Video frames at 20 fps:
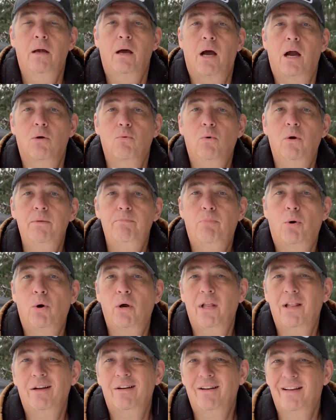Our wood
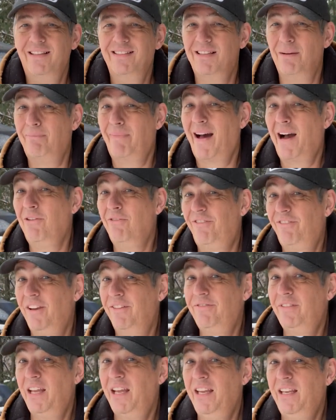boiler is about
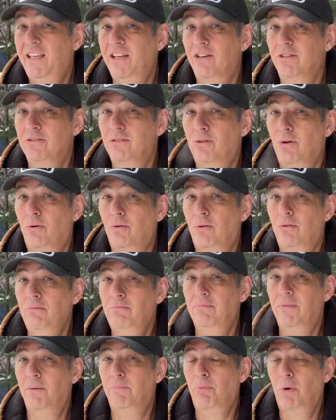15 years old.
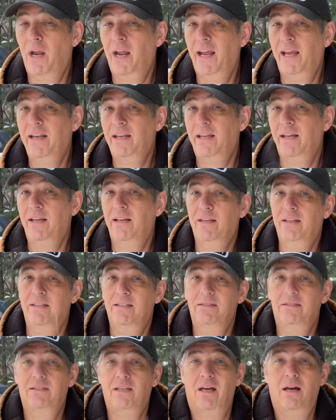The brand
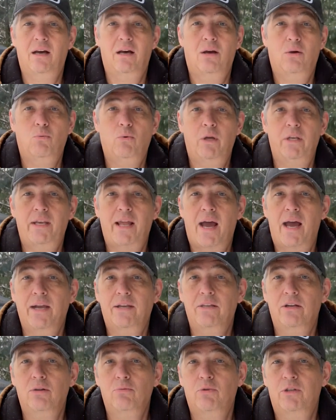is Wood
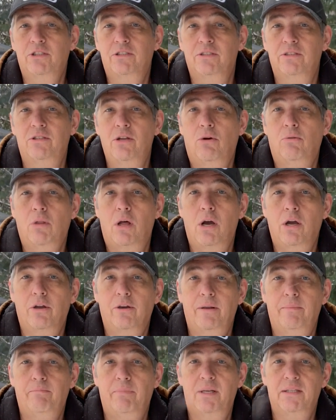Doctor, which is no longer
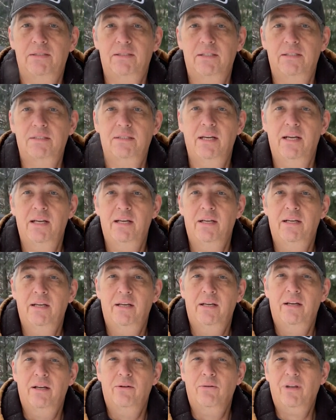in business.
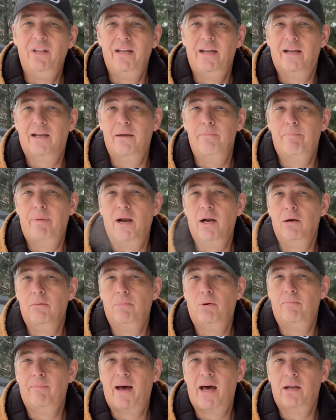Really a
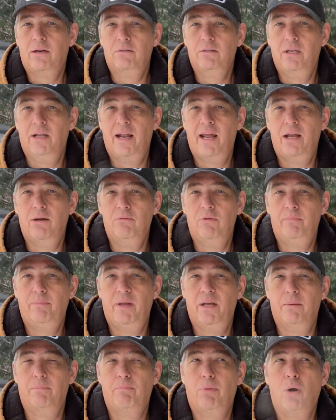comparable model today would be
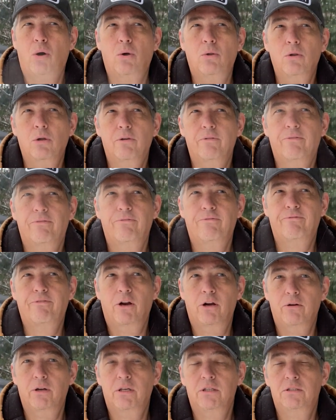a Polar
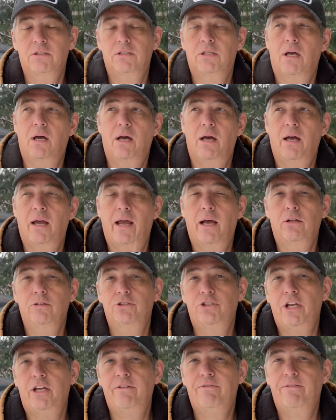Furnace
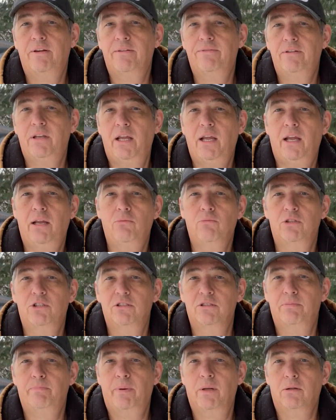LG15, which
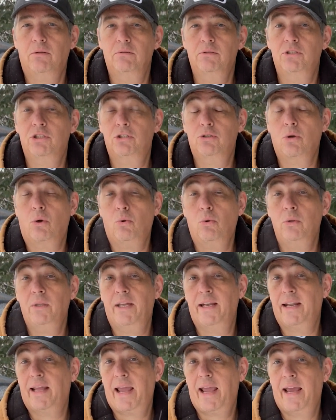is built and sold
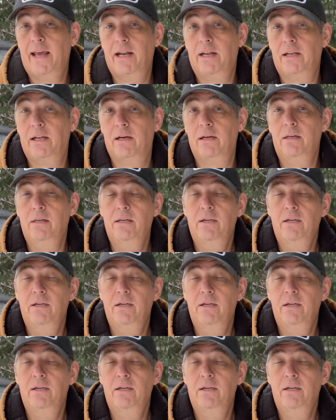in Canada.